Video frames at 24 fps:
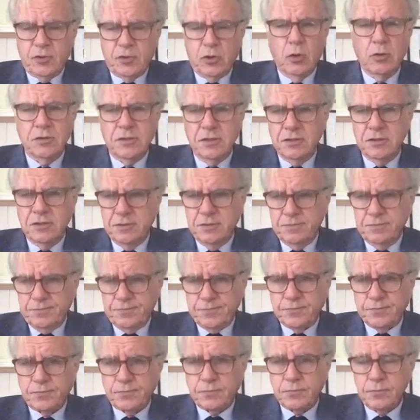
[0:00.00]
doses
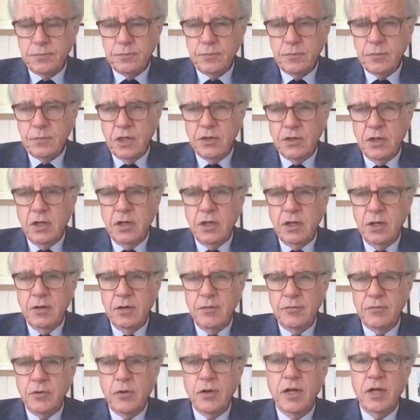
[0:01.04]

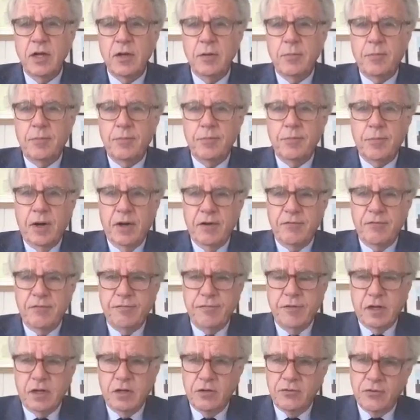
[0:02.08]
donated by
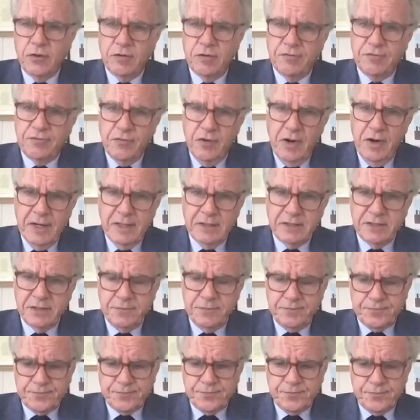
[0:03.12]
the country of France,
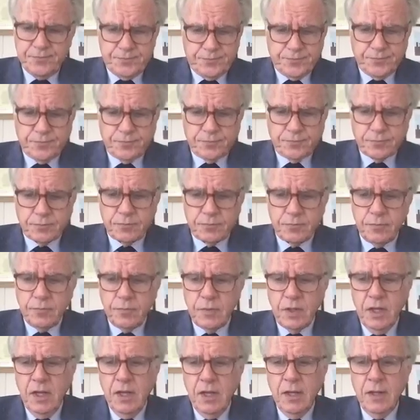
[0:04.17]

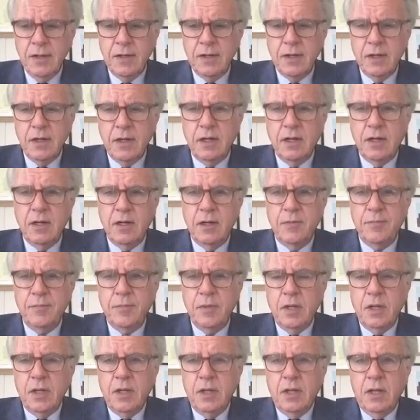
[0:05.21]
and
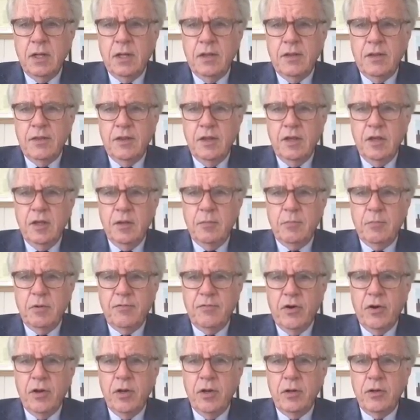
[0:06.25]
the
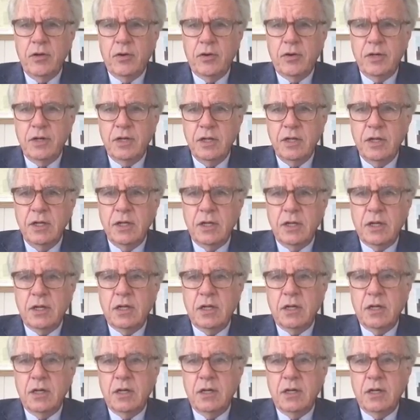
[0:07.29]
Bavaria Nordique